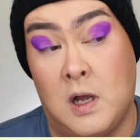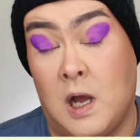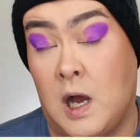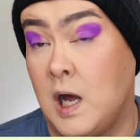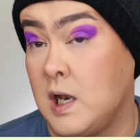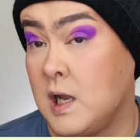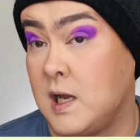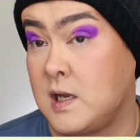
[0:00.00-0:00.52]

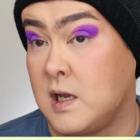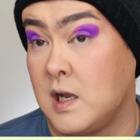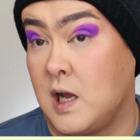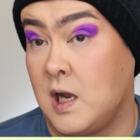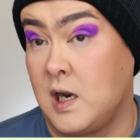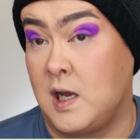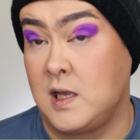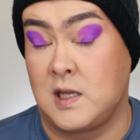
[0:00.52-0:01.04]
I like it.
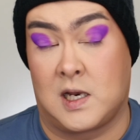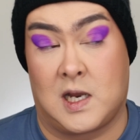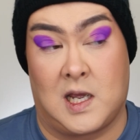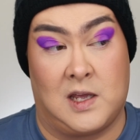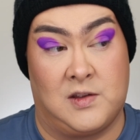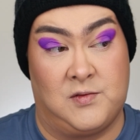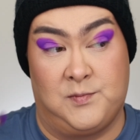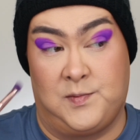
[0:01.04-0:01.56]
I like that I
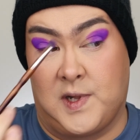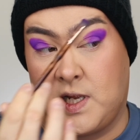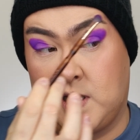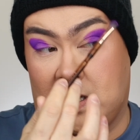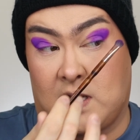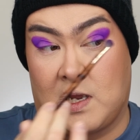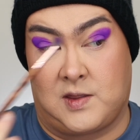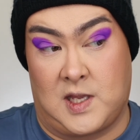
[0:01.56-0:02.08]
haven't
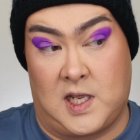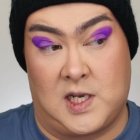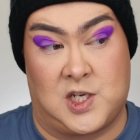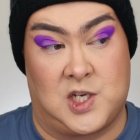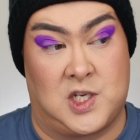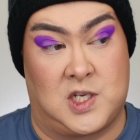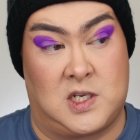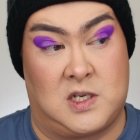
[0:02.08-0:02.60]
blended out the
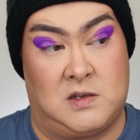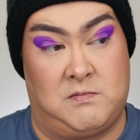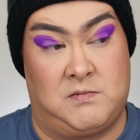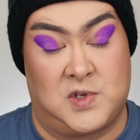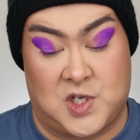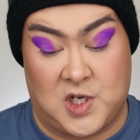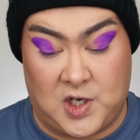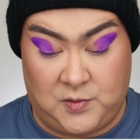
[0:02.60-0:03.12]
edges.
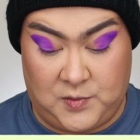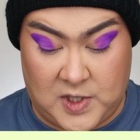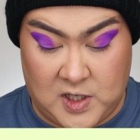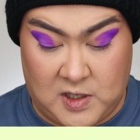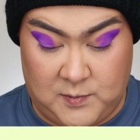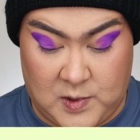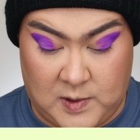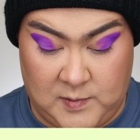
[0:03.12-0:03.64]
So we're
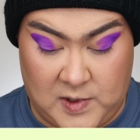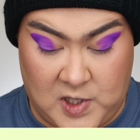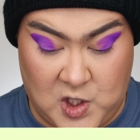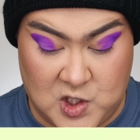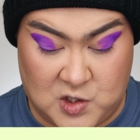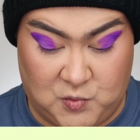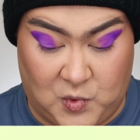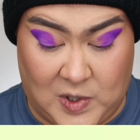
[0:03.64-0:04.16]
going to probably
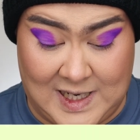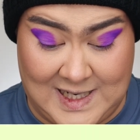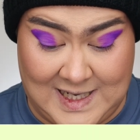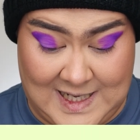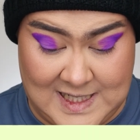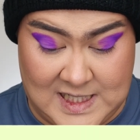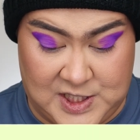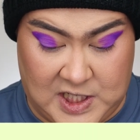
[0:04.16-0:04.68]
use one
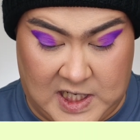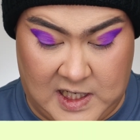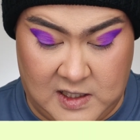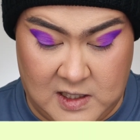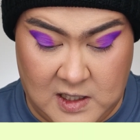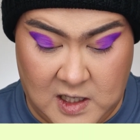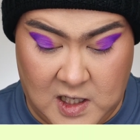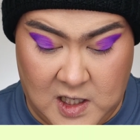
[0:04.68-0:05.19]
less
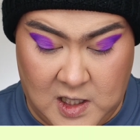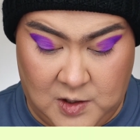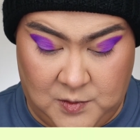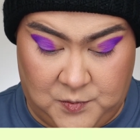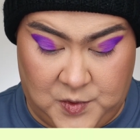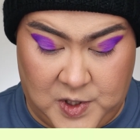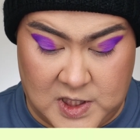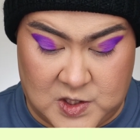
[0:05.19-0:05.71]
shade,
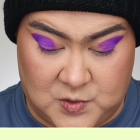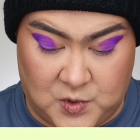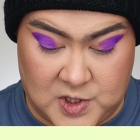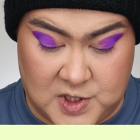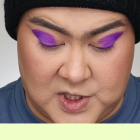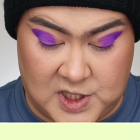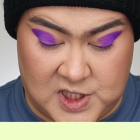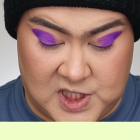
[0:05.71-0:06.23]
which
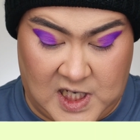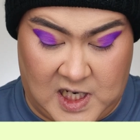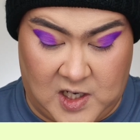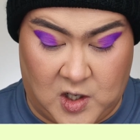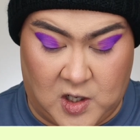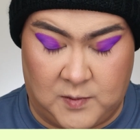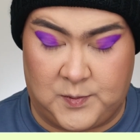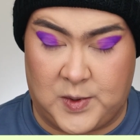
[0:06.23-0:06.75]
was the shade
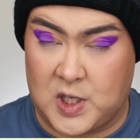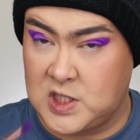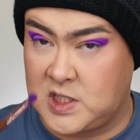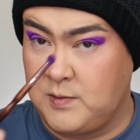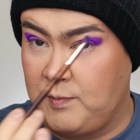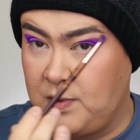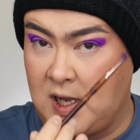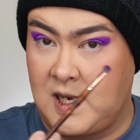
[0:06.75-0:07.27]
Hotbox,
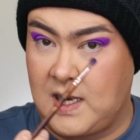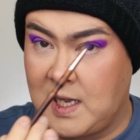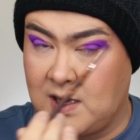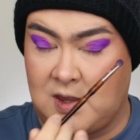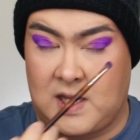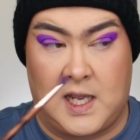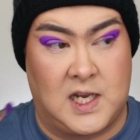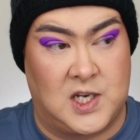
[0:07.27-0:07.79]
to blend
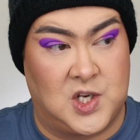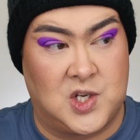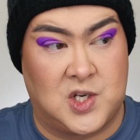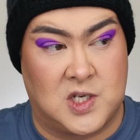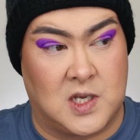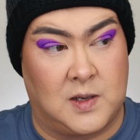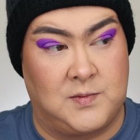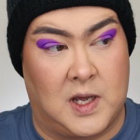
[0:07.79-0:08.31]
out the edges
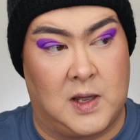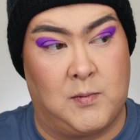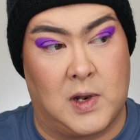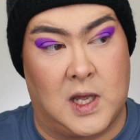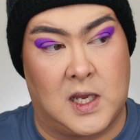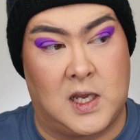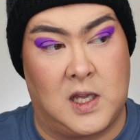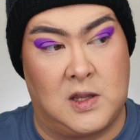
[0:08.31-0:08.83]
because I'm
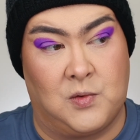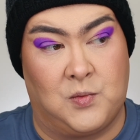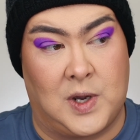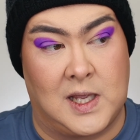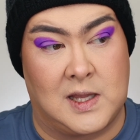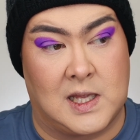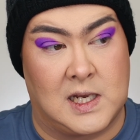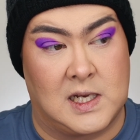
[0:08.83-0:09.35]
liking the
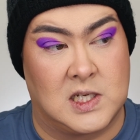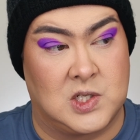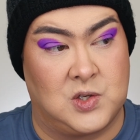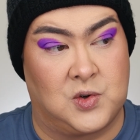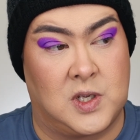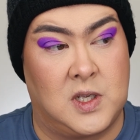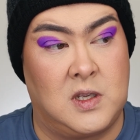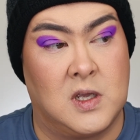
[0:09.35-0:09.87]
way that is
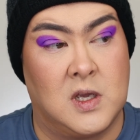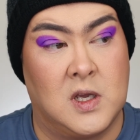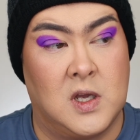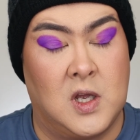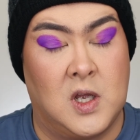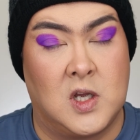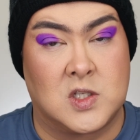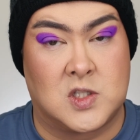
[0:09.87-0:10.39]
looking.
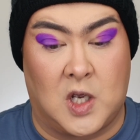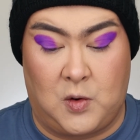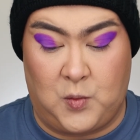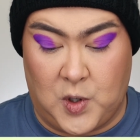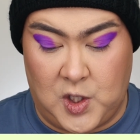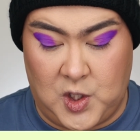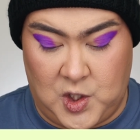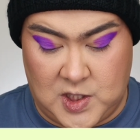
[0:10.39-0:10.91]
So I
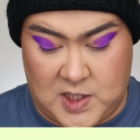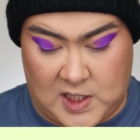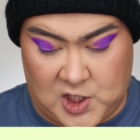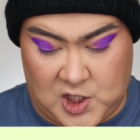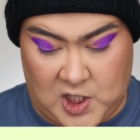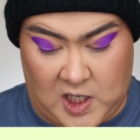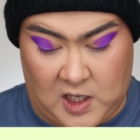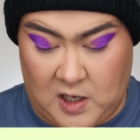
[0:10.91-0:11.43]
won't use that
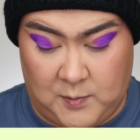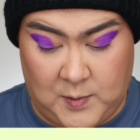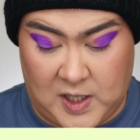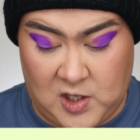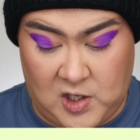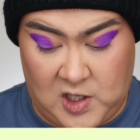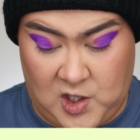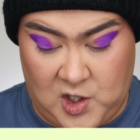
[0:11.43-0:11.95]
shade. I
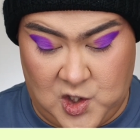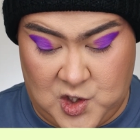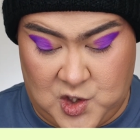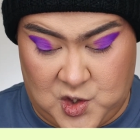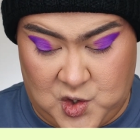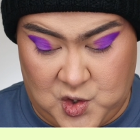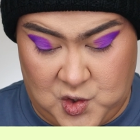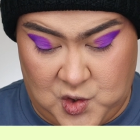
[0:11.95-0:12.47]
might only use
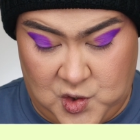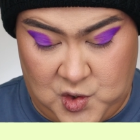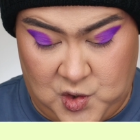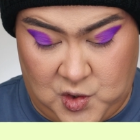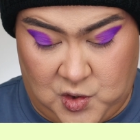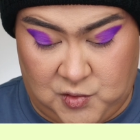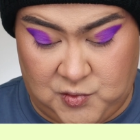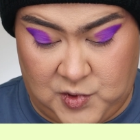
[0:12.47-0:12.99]

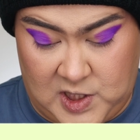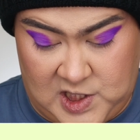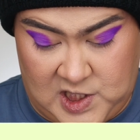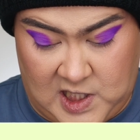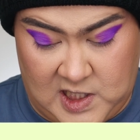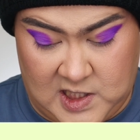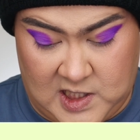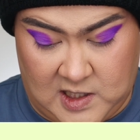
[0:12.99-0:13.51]
2-3
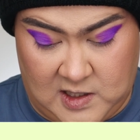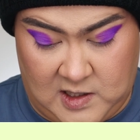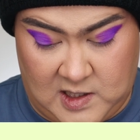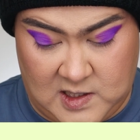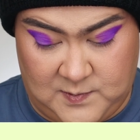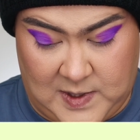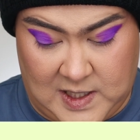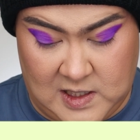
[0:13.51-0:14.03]
shades out of
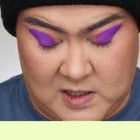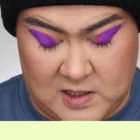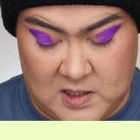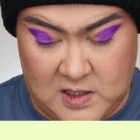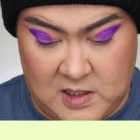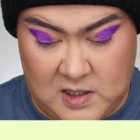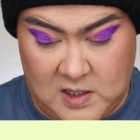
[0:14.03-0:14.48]
this palette.